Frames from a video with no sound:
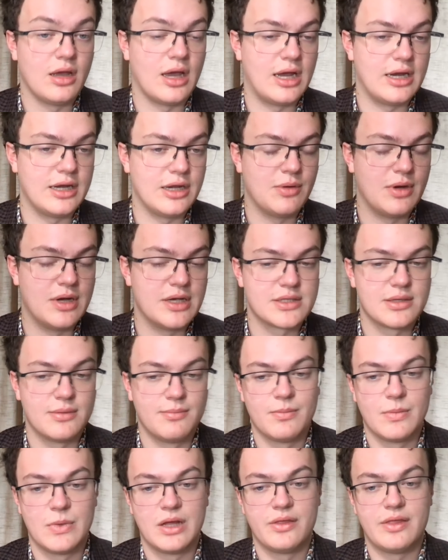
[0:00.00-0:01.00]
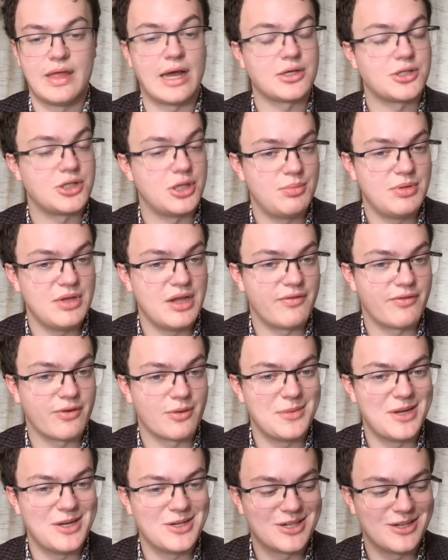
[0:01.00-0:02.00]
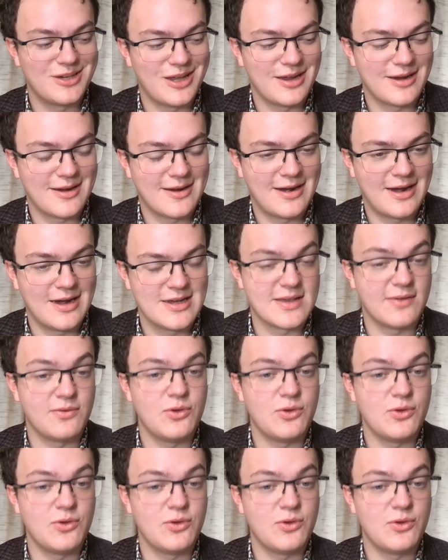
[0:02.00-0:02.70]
Anyways, that should be it for me today, guys.